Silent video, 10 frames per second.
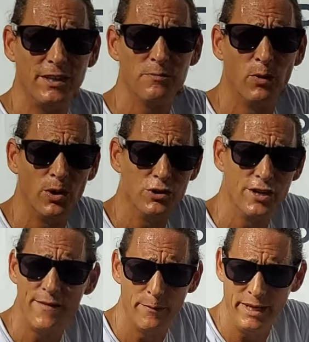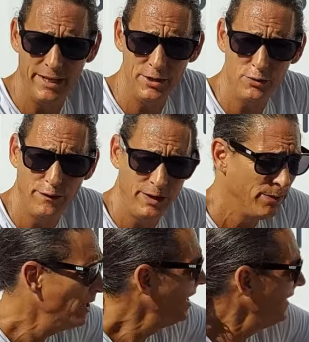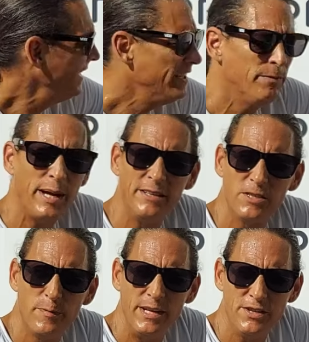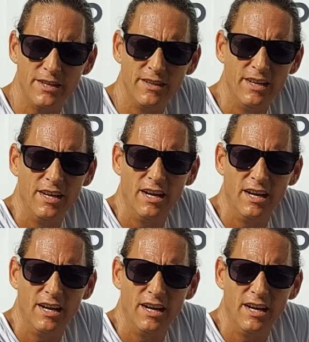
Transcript: this board should never be an issue for you. The independent suspension,